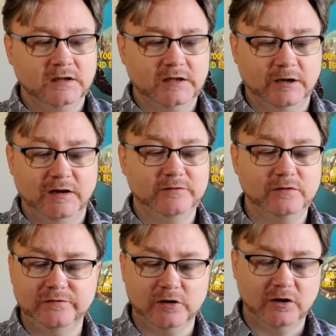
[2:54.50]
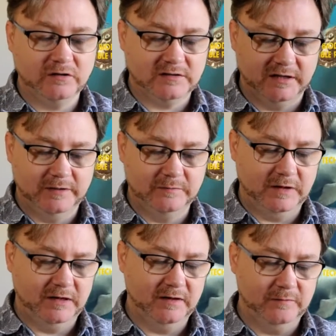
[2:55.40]
Now I've known for a long time,
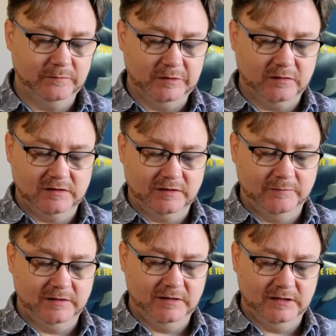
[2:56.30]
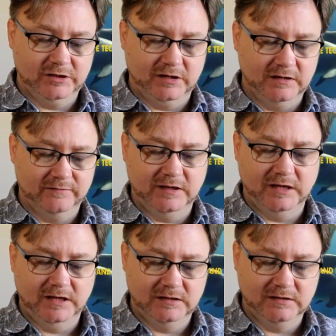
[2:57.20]
because I'm a child of the
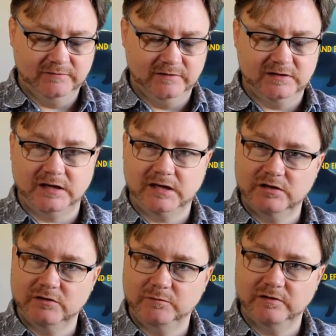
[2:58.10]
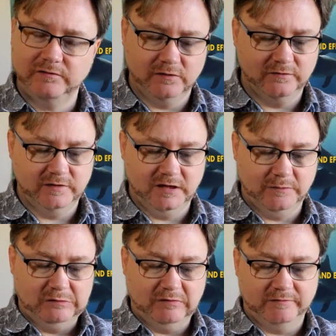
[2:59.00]
80s, of the second summer of love and the
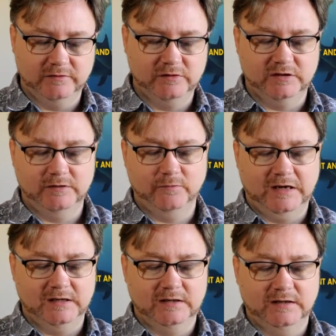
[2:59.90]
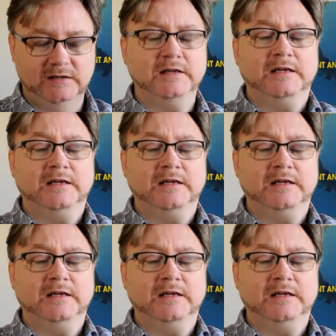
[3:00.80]
hippie revolution that we had then,